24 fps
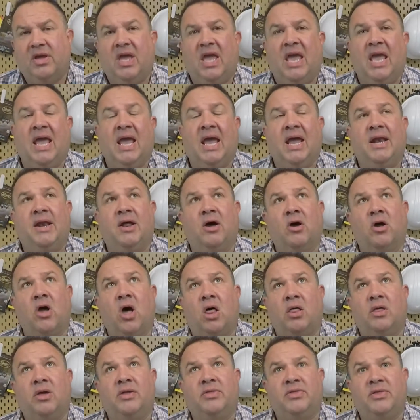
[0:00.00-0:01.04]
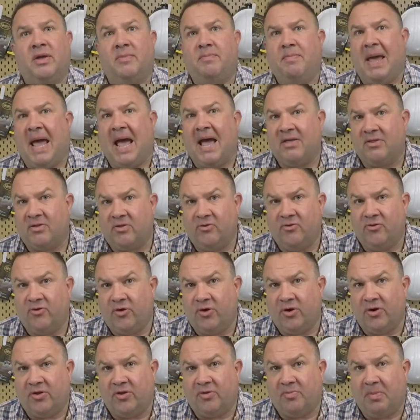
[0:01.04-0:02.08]
and I'll call it the passenger
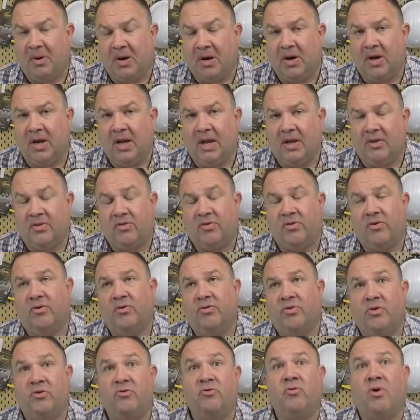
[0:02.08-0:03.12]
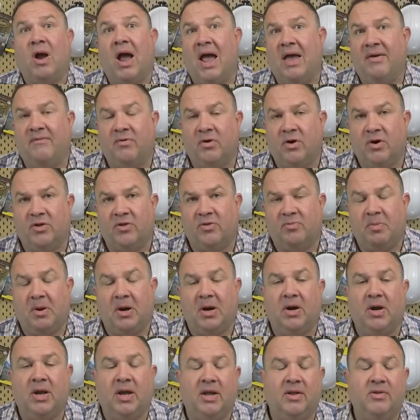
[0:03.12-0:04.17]
experience or the driver
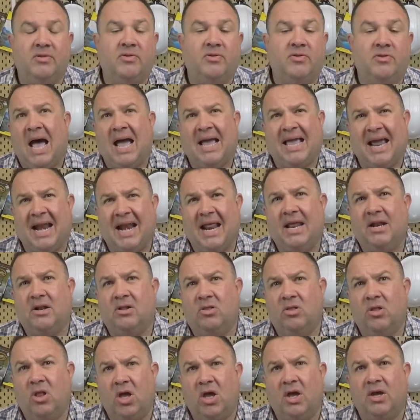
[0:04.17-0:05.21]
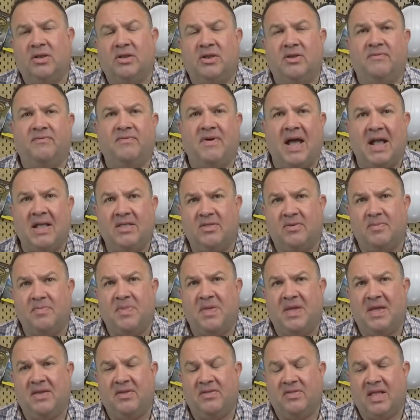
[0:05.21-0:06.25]
experience. I kind of had to look to find some
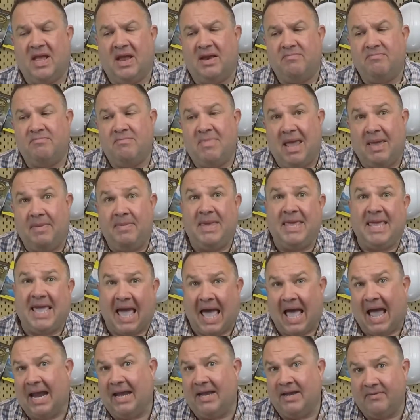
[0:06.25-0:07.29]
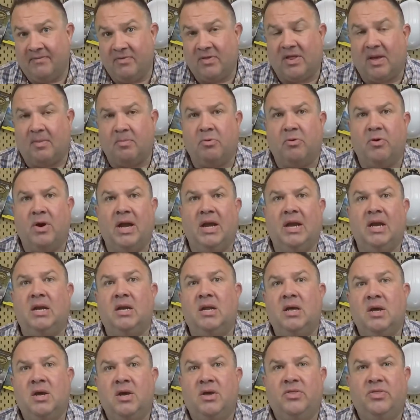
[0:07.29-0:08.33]
things that maybe kind of separated
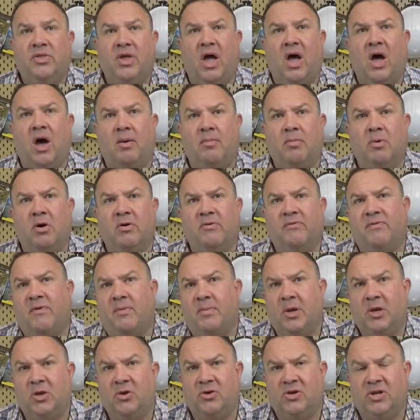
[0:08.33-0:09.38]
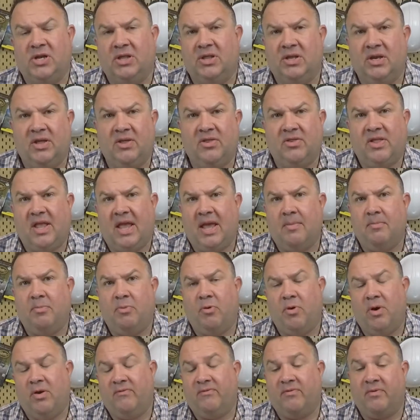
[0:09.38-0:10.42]
the Hummer from a utility
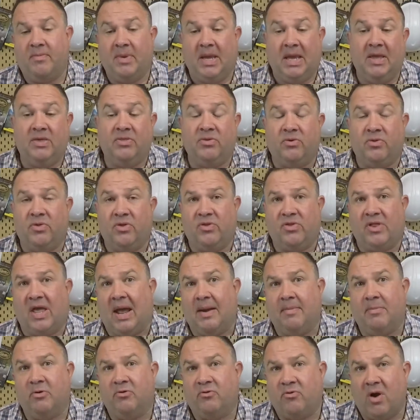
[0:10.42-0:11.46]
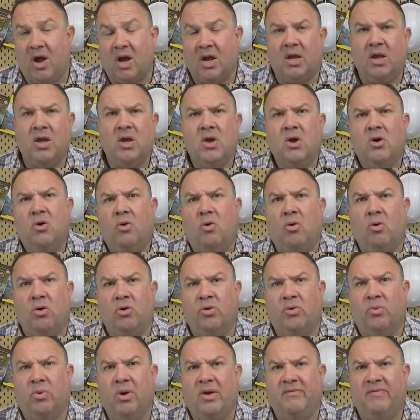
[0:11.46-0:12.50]
standpoint from either the Cybertruck or
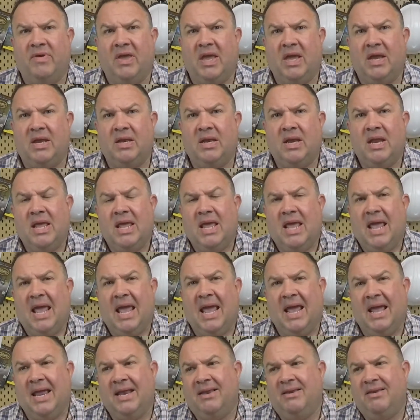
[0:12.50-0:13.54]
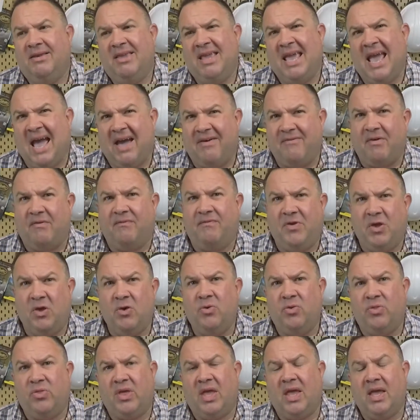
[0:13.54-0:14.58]
the Rivian. And you have a few
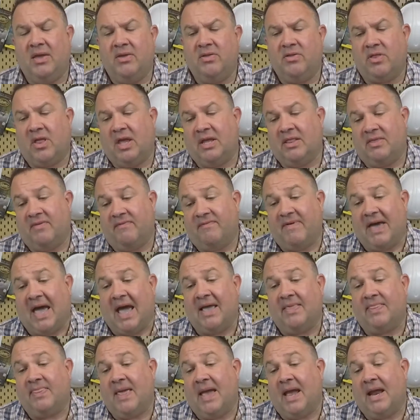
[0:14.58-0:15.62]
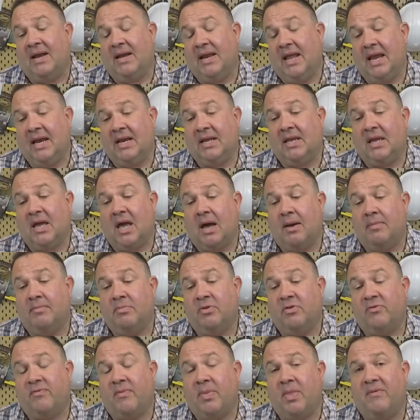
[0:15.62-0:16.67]
things like the fact that it
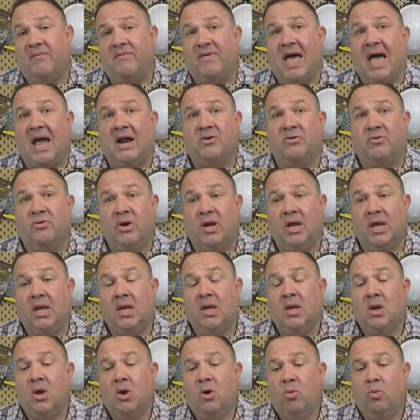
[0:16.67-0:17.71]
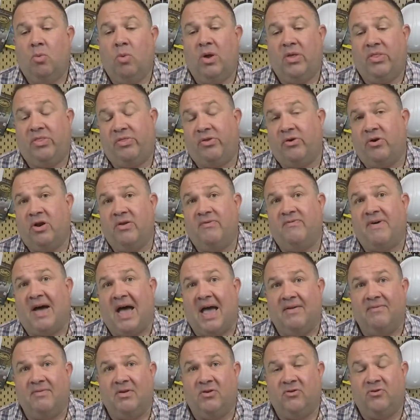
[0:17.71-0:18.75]
comes from the factory with
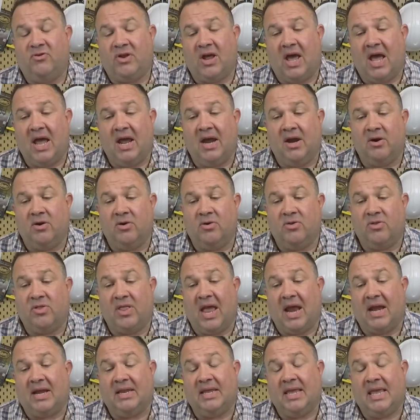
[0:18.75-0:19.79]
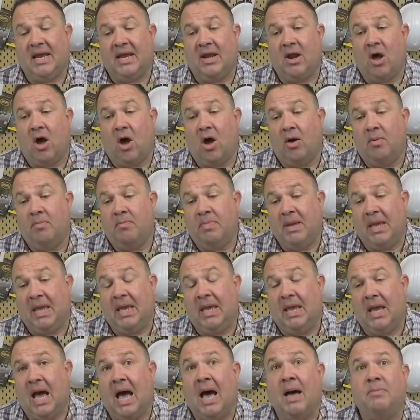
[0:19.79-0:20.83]
35-inch tires that can
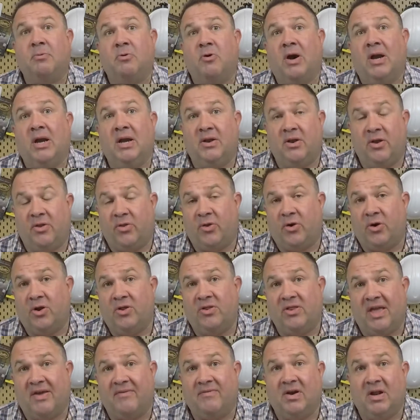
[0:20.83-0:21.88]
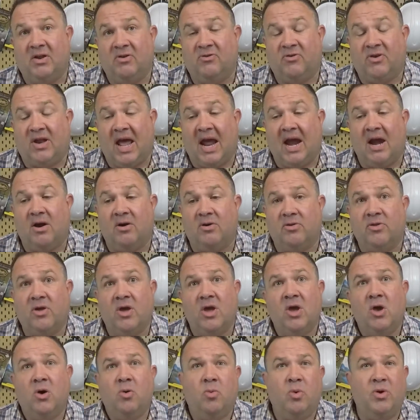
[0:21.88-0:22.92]
be upgraded to 37-inch tires
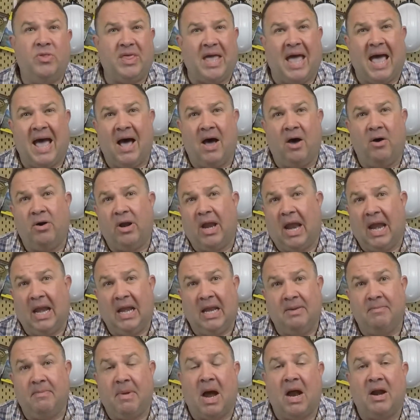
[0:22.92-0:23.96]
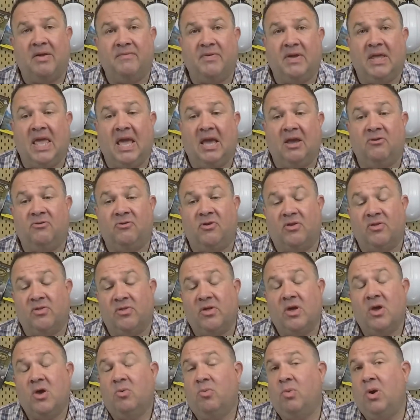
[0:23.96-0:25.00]
without any modifications.
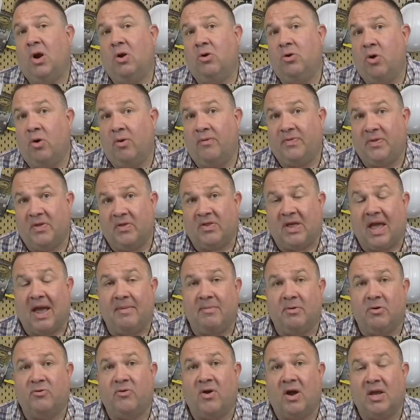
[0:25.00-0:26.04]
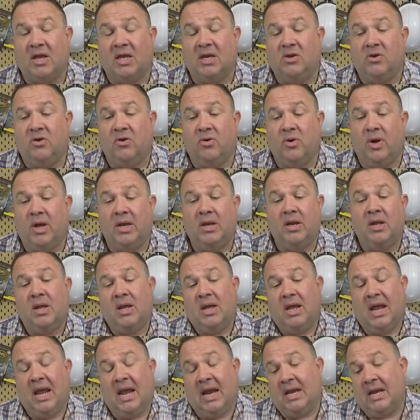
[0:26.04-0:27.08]
We don't know if the Cybertruck can do it,
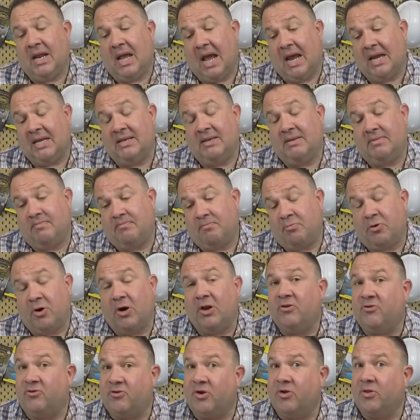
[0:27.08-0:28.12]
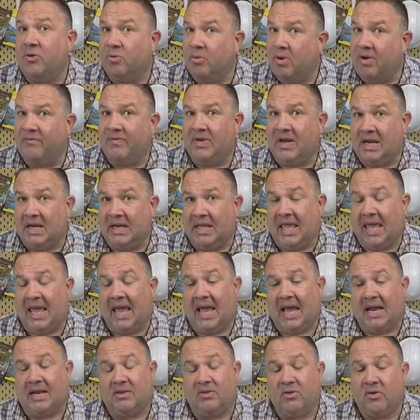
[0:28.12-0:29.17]
and I'm pretty sure the Rivian
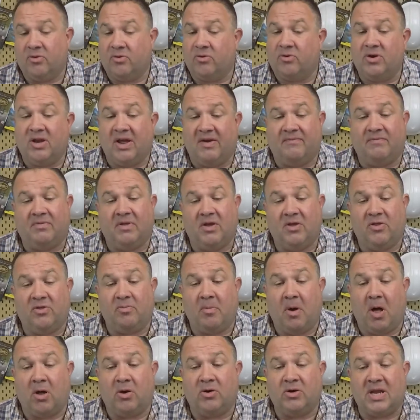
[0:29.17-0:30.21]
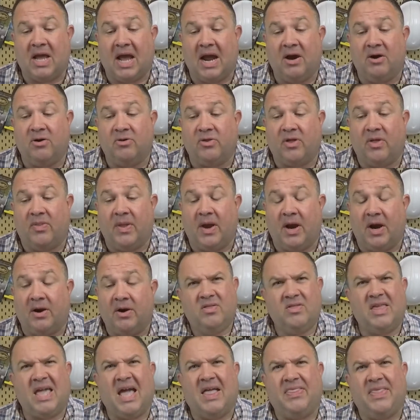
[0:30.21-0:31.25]
can't. Those are definitely smaller tires on there.
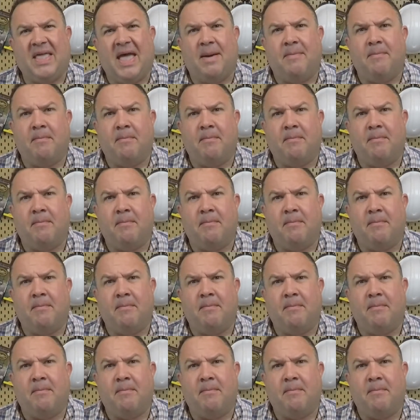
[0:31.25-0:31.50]
It's got that